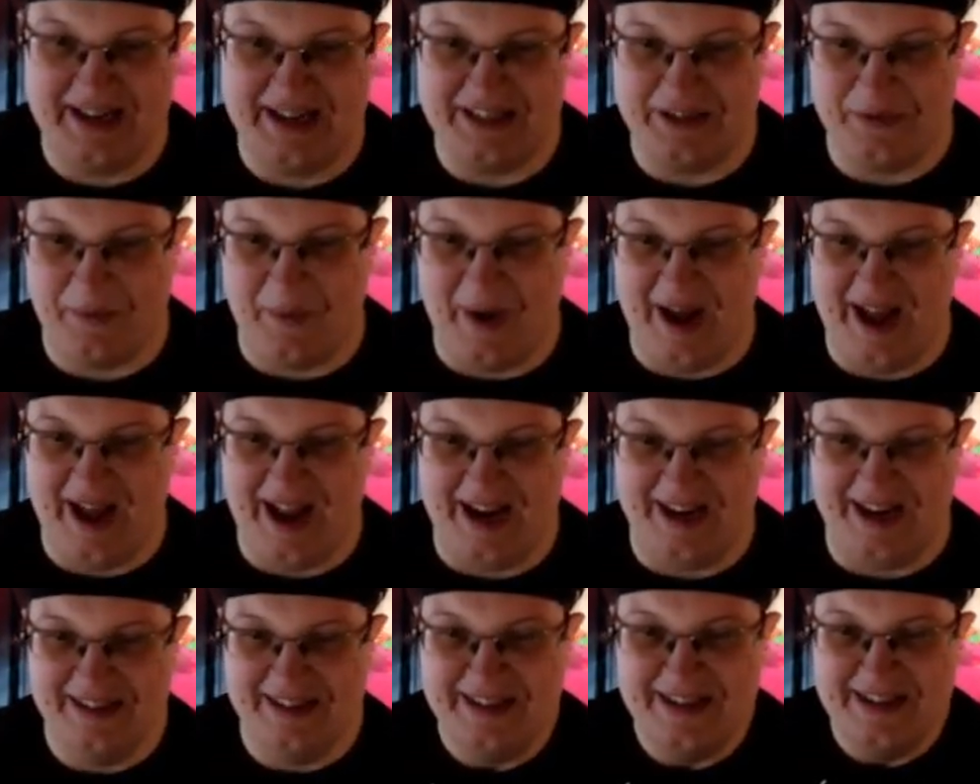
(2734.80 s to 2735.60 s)
is
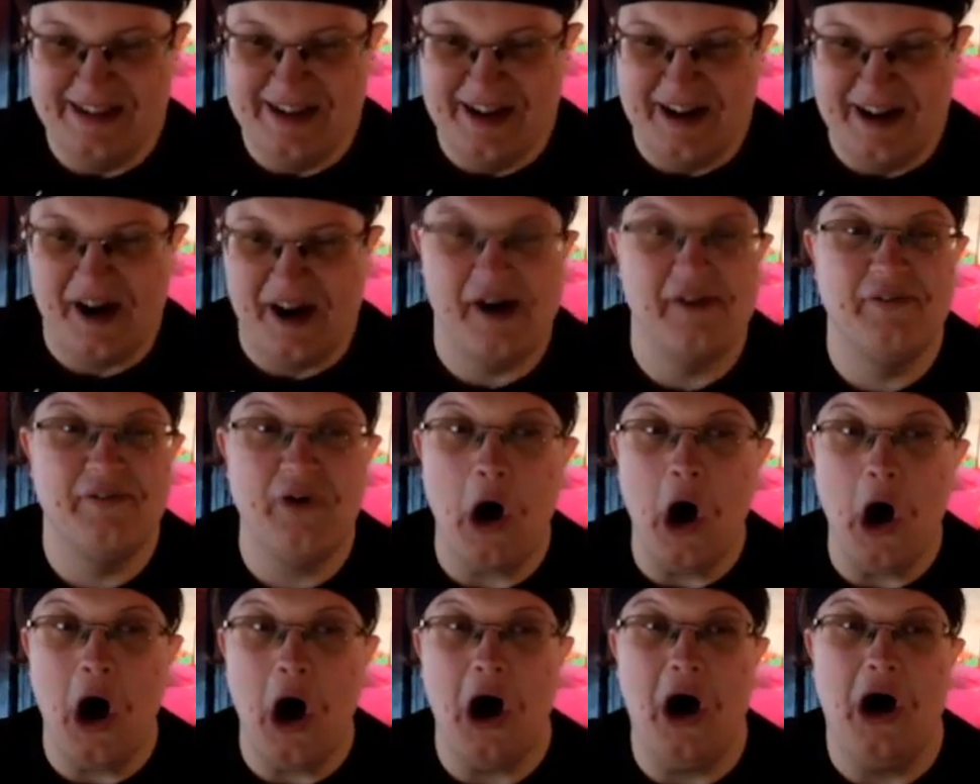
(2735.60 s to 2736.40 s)
why, of
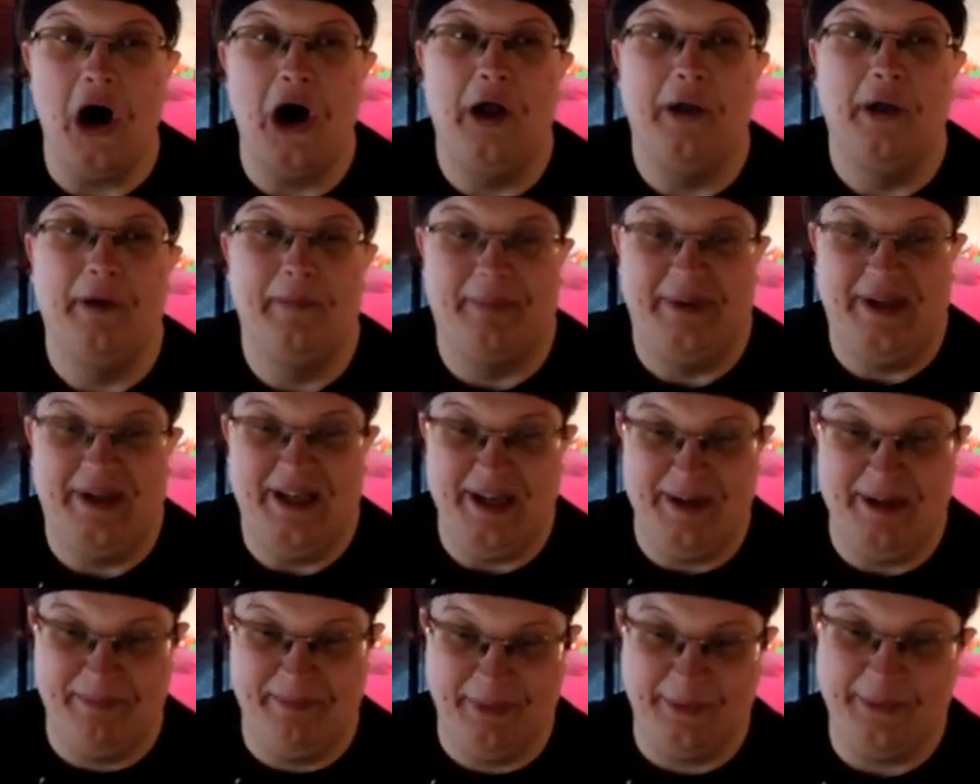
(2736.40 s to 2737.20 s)
all
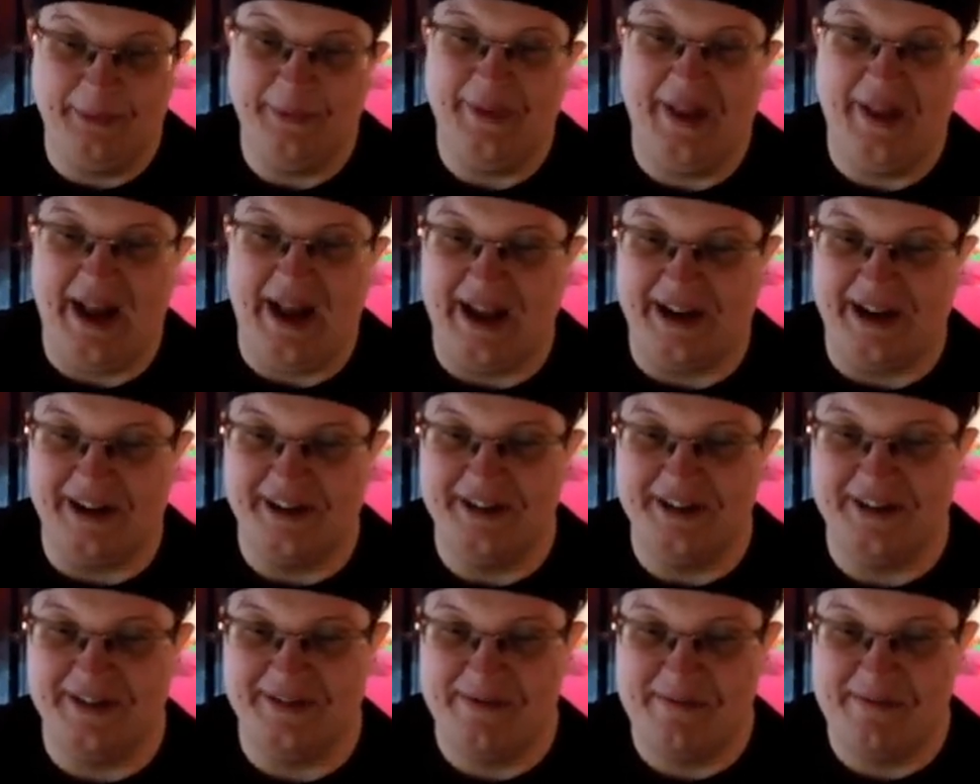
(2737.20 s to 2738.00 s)
people that I
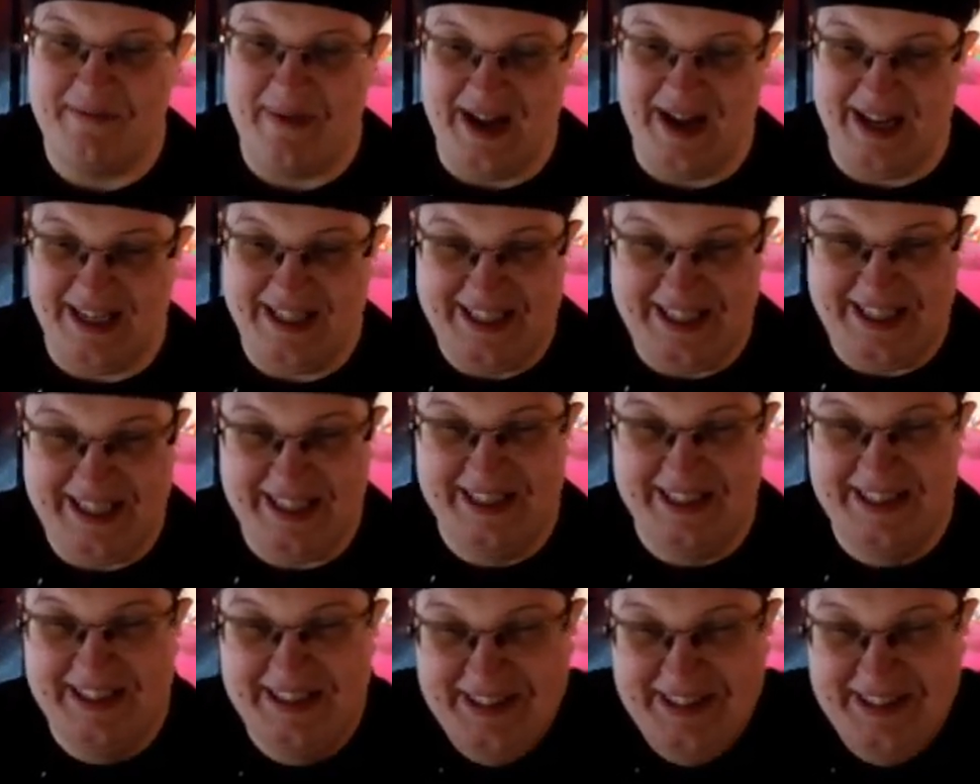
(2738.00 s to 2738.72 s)
could have met,